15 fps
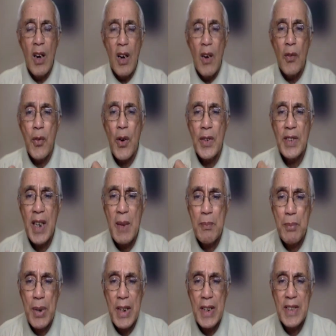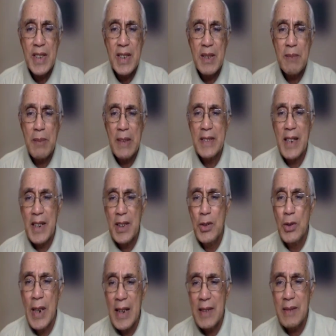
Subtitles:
For they preach, but they do not